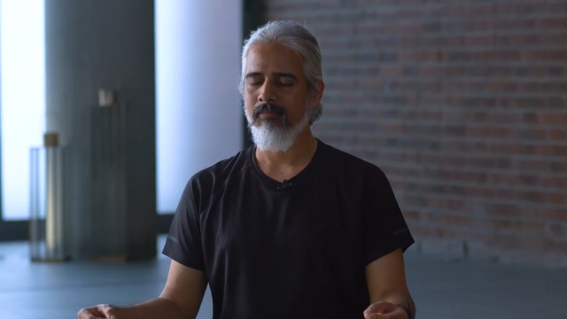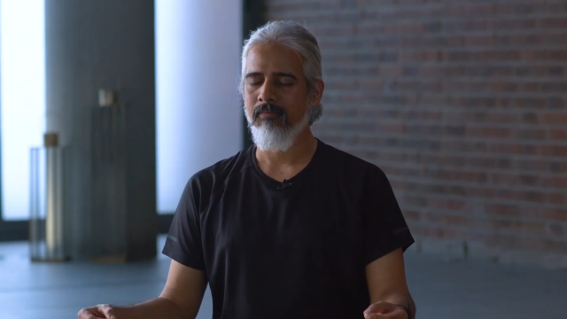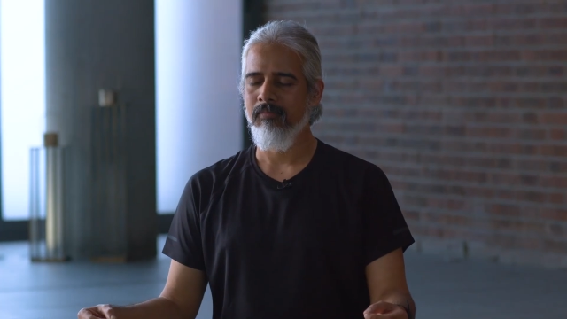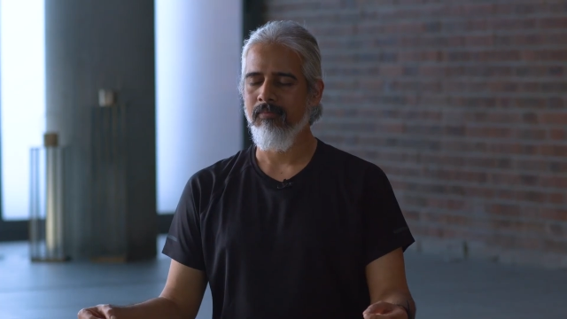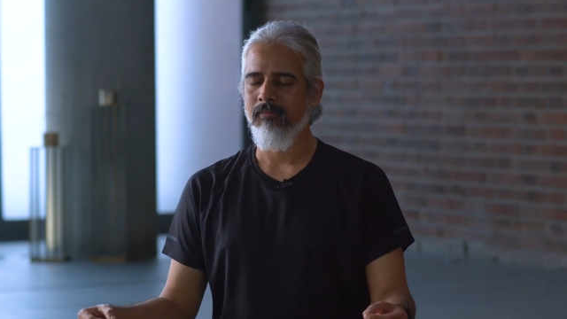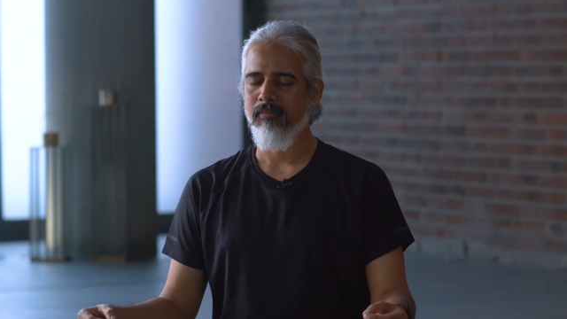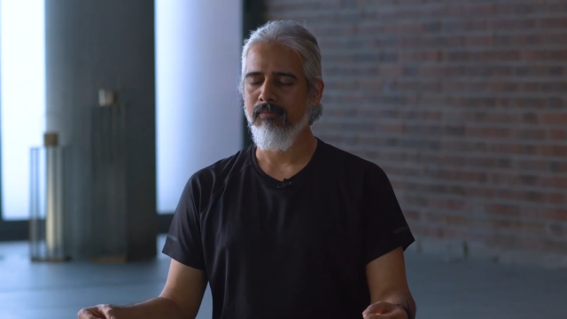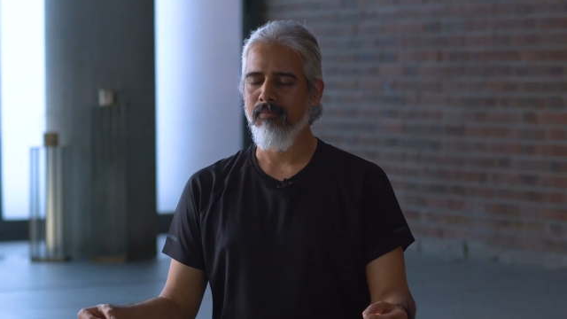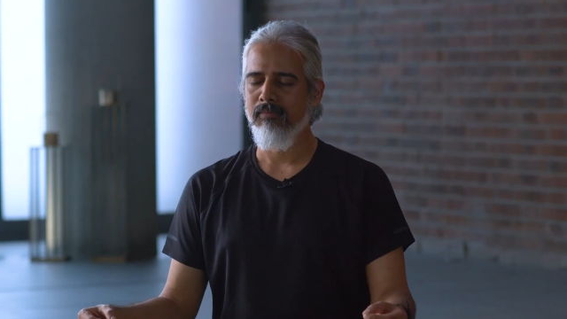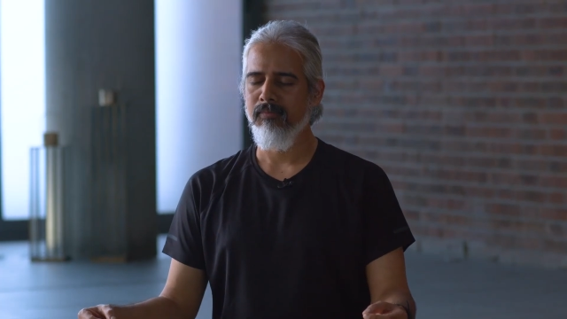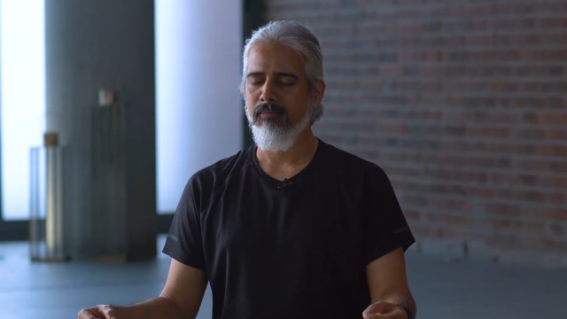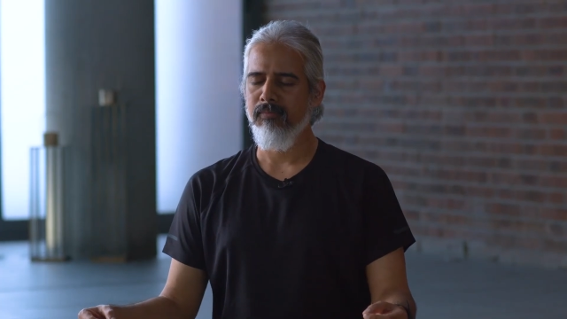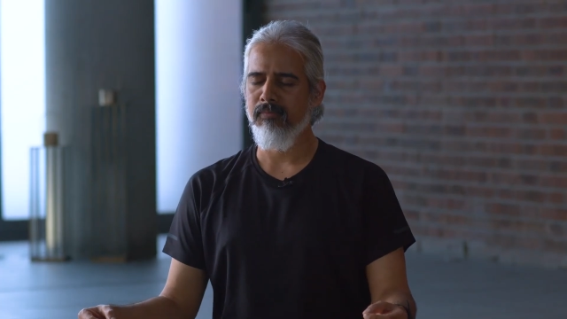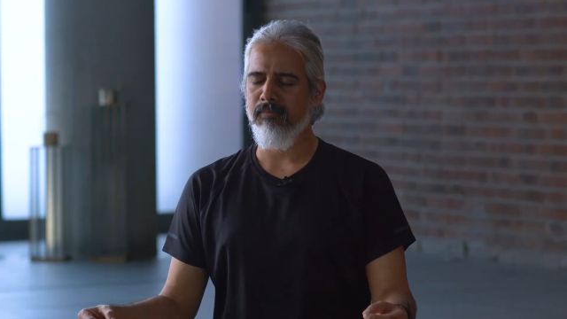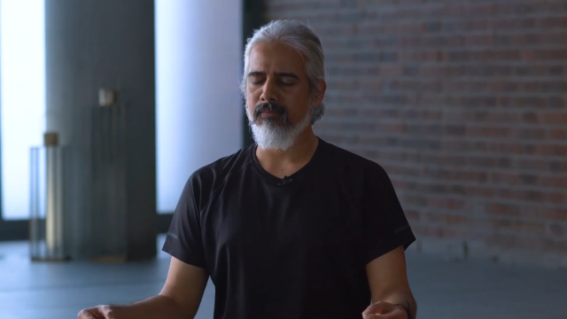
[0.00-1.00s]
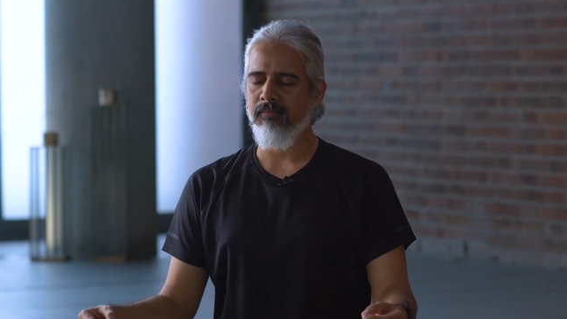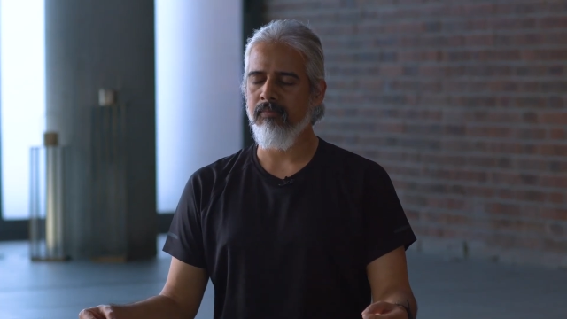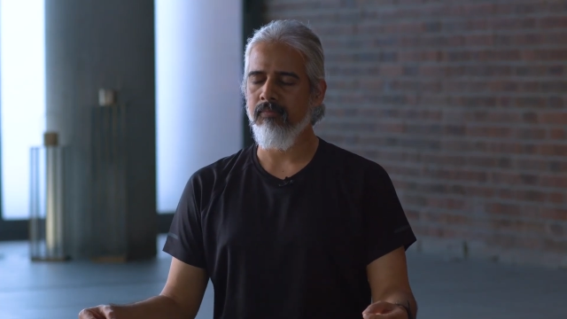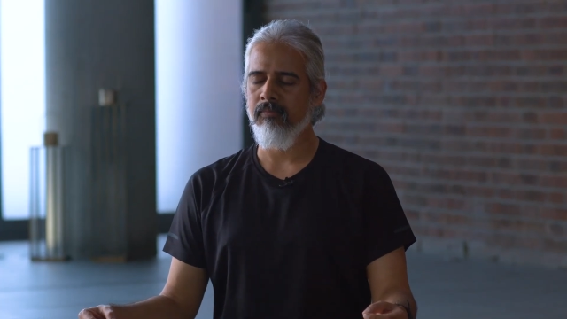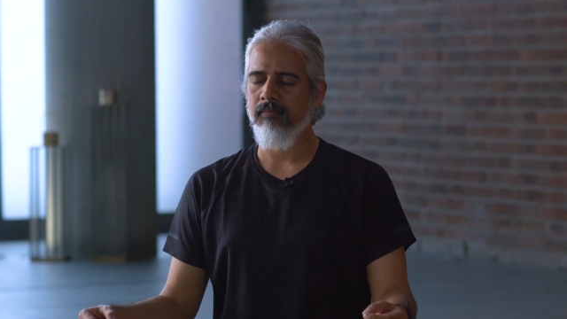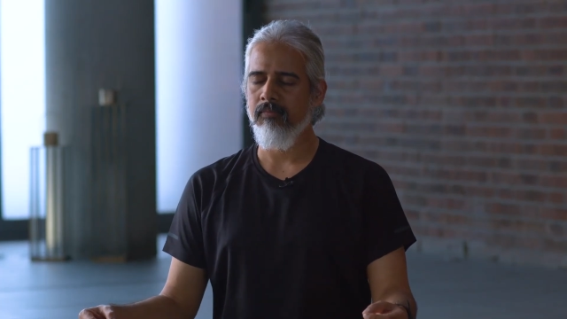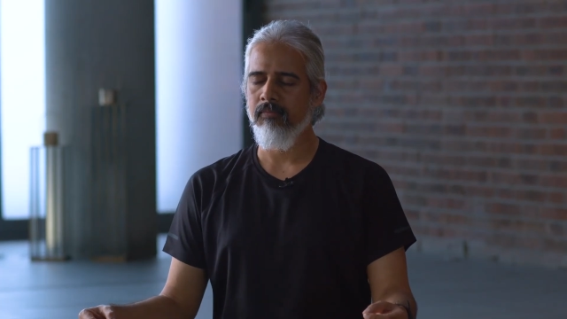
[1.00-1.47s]

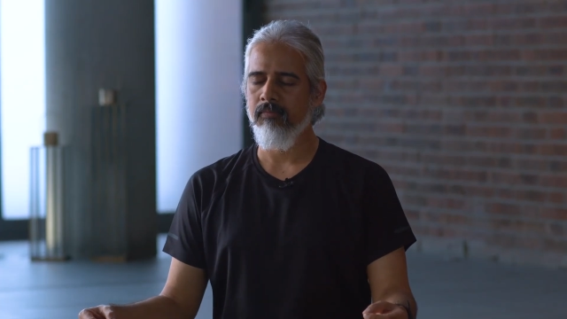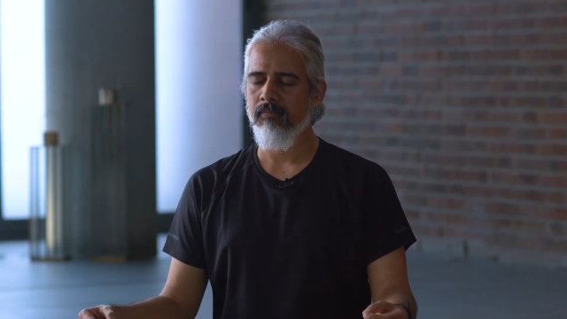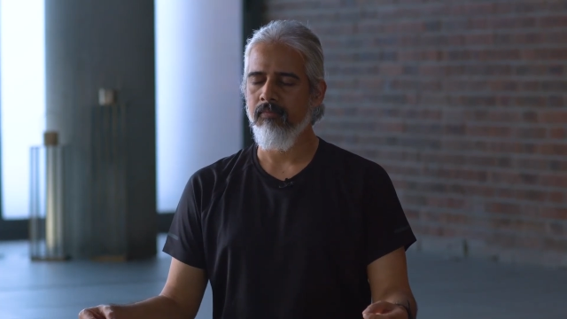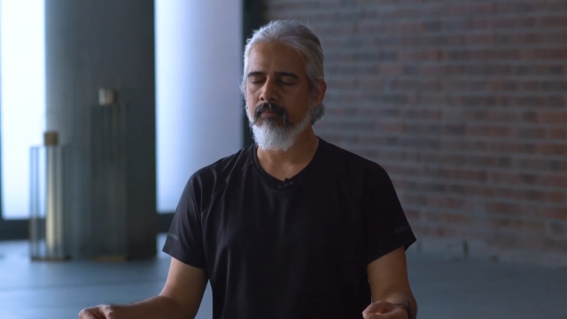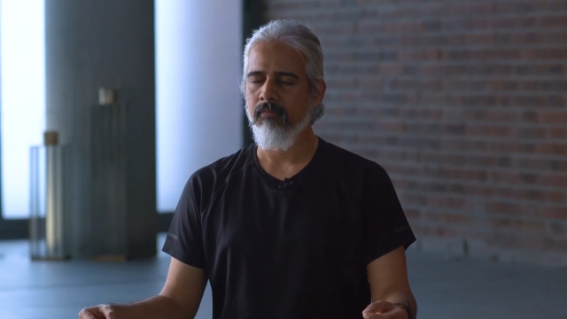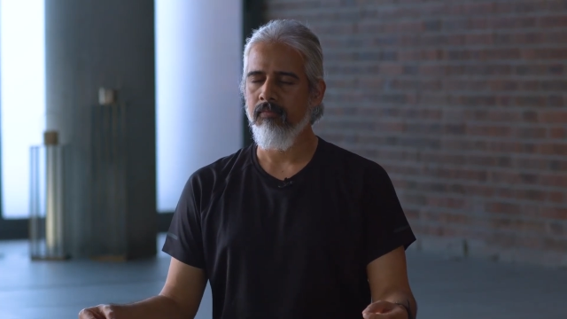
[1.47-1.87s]
[no speech]